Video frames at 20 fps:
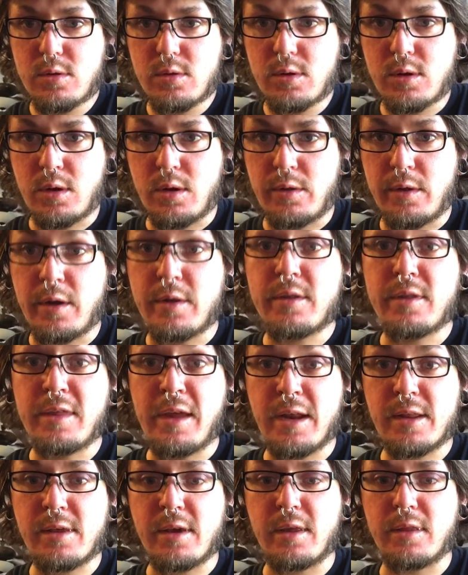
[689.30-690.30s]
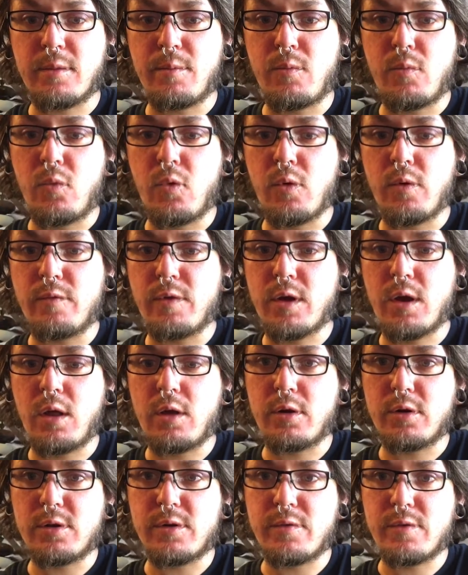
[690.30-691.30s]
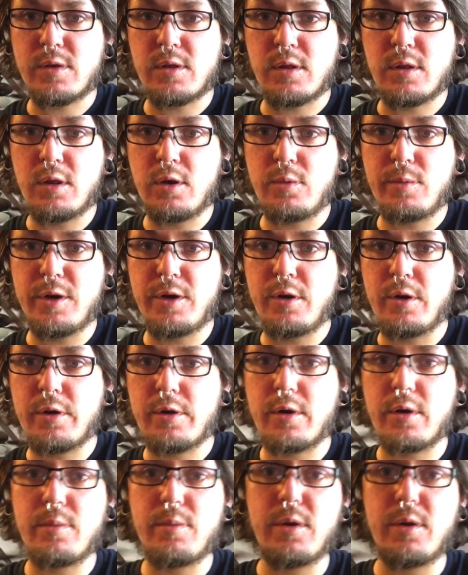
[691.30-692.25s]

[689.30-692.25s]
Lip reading: Yeah, that's like the more of the color, so it's a little bit darker.